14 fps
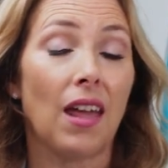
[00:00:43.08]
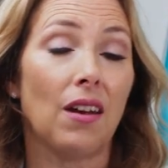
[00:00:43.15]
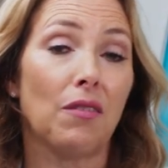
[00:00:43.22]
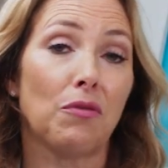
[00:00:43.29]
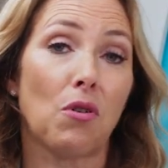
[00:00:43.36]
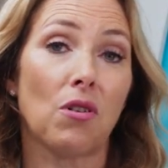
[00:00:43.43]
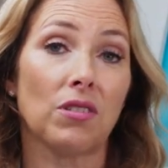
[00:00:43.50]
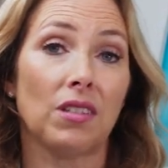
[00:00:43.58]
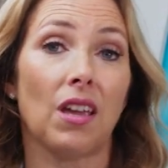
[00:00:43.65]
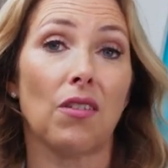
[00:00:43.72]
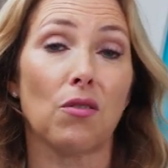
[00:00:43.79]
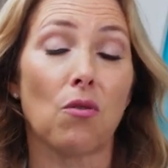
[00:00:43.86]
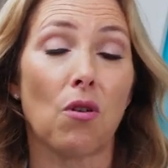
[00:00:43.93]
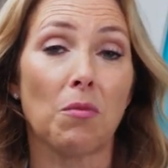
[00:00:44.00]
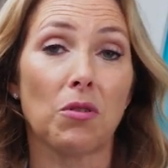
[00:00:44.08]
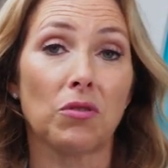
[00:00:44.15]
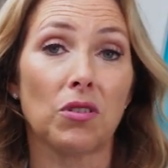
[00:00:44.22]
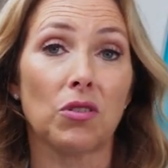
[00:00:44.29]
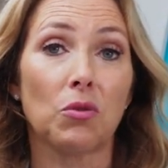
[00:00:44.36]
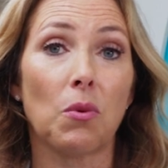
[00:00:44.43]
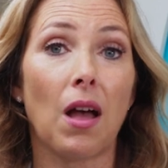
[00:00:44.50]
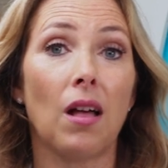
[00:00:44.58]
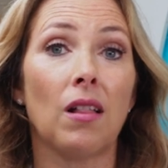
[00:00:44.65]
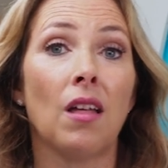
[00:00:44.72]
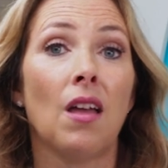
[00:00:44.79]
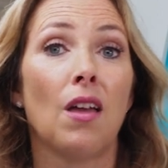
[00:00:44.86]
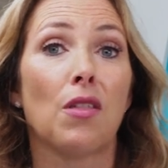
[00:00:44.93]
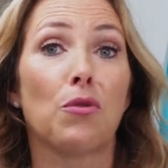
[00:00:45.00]
and of course the other hormones as
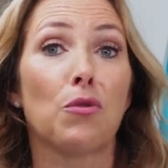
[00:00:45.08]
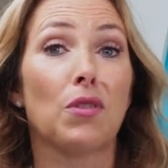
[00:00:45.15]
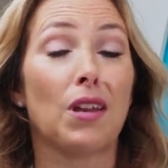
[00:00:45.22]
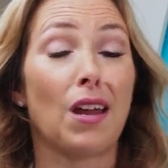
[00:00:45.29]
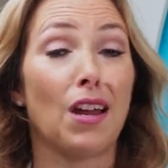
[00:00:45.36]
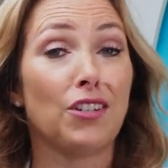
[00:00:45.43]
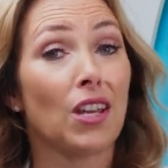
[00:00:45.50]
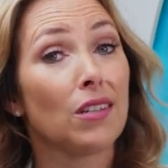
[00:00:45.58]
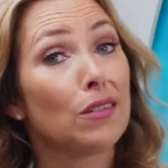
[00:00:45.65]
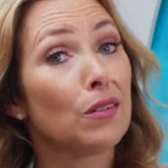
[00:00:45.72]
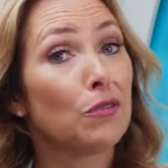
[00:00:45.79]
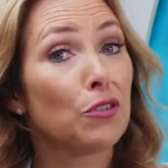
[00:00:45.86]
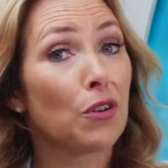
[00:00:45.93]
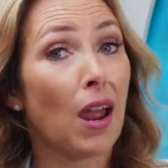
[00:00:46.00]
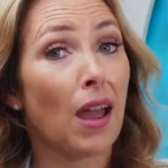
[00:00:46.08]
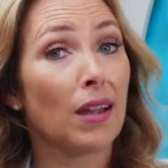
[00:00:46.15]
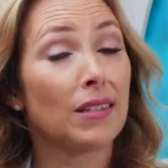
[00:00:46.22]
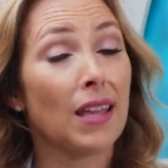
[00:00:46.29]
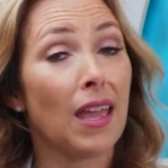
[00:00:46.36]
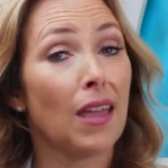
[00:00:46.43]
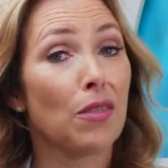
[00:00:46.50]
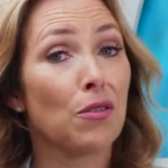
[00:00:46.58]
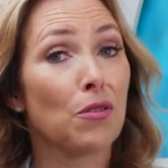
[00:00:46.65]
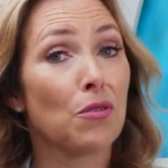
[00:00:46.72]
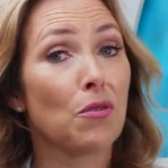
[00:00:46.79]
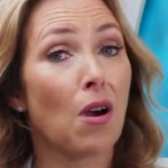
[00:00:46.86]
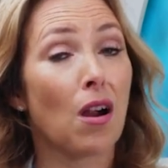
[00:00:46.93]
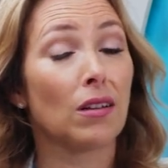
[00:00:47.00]
well through the digestive tract and
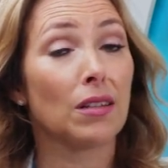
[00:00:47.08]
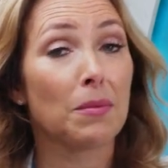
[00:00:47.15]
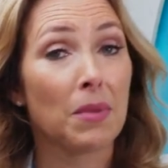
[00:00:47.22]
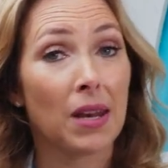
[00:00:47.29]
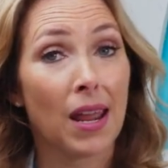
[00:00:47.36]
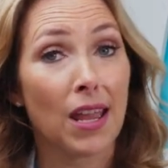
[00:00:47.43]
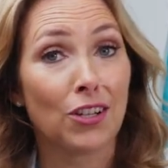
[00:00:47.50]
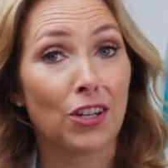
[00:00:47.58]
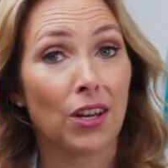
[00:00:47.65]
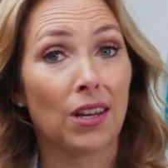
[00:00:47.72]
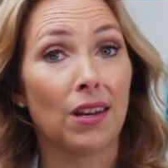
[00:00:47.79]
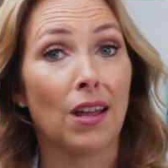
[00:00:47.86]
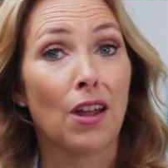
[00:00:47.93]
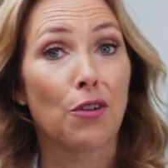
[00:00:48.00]
through our elimination.